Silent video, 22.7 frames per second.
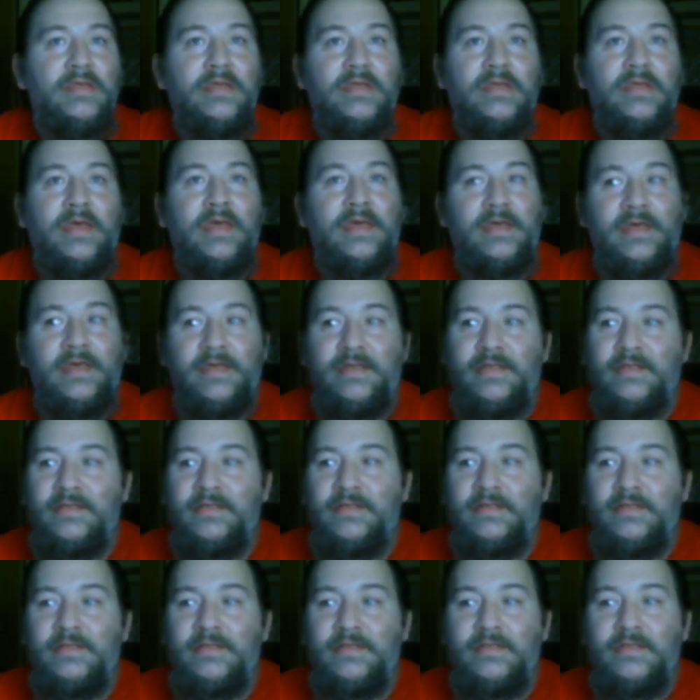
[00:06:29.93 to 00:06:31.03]
and
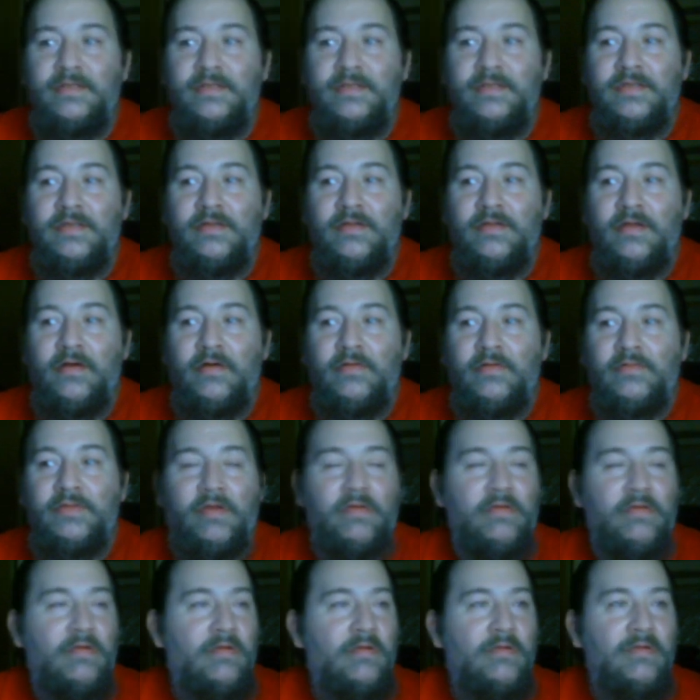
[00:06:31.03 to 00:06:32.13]

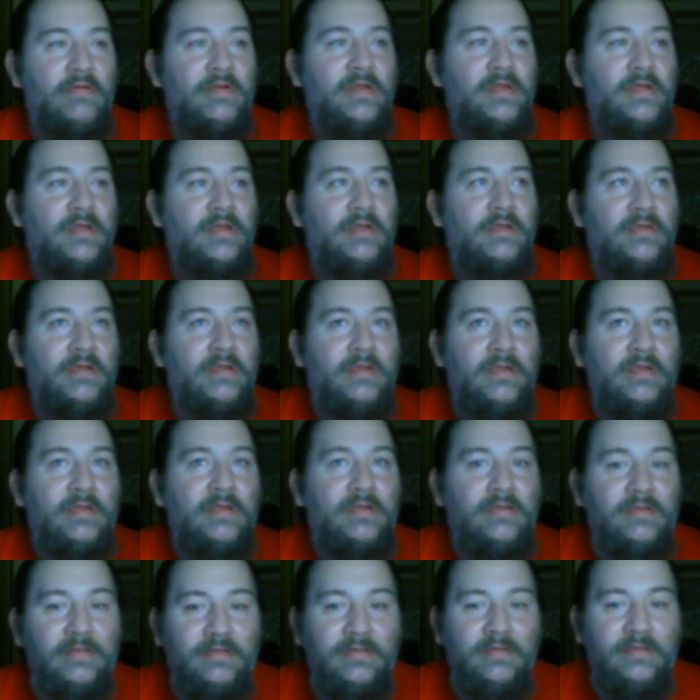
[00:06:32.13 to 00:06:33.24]
they're hurting
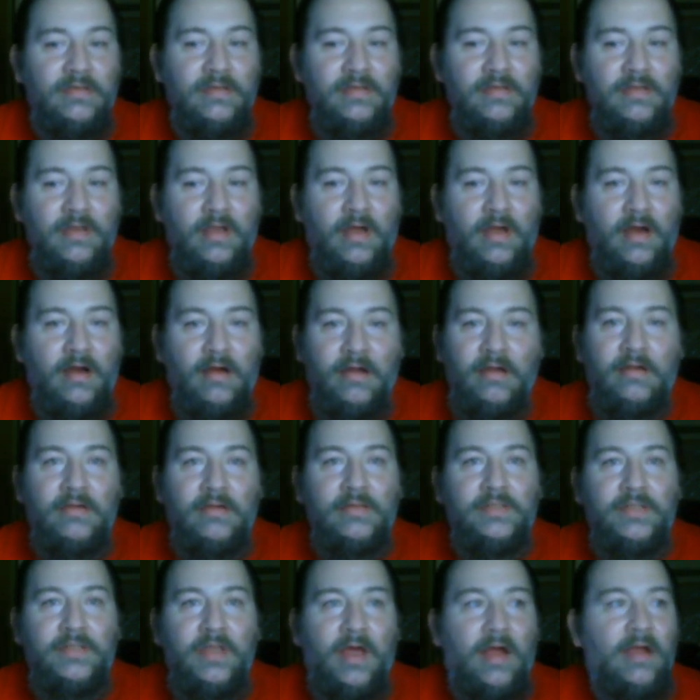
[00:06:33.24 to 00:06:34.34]

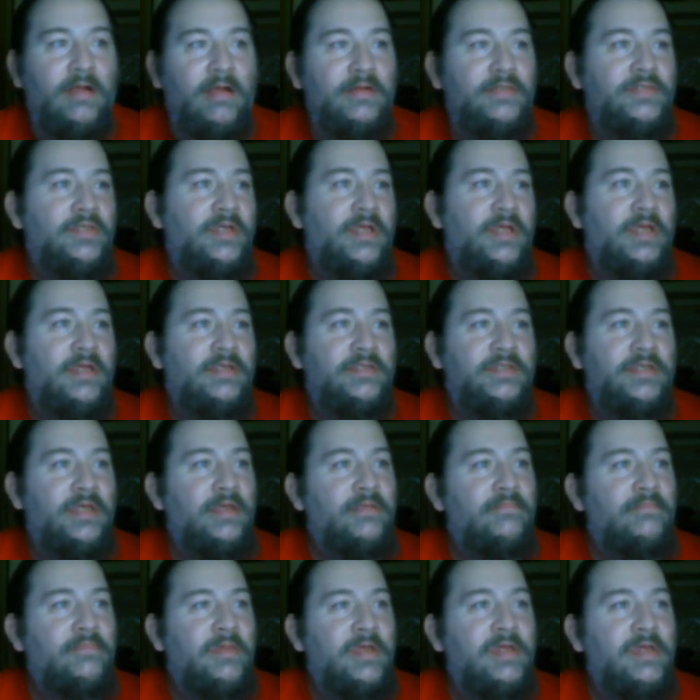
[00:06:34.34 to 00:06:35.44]
our chance
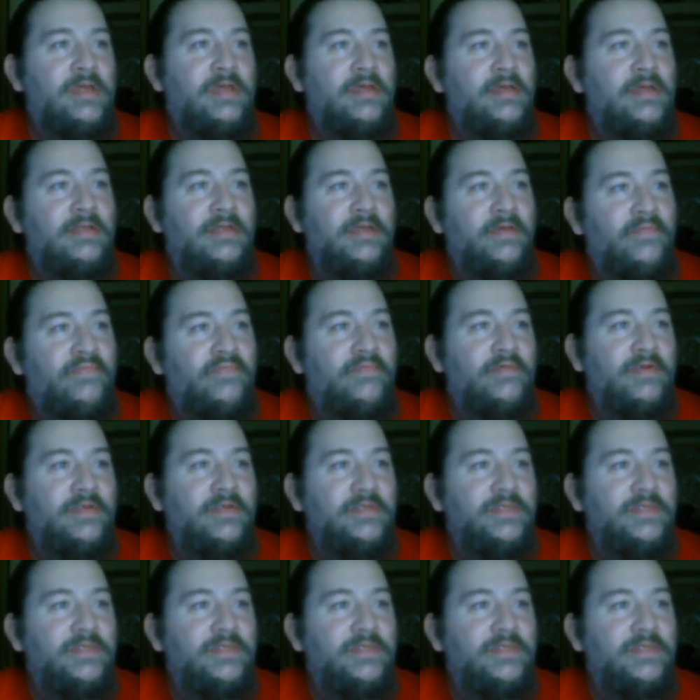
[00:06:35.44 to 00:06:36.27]
at making a difference.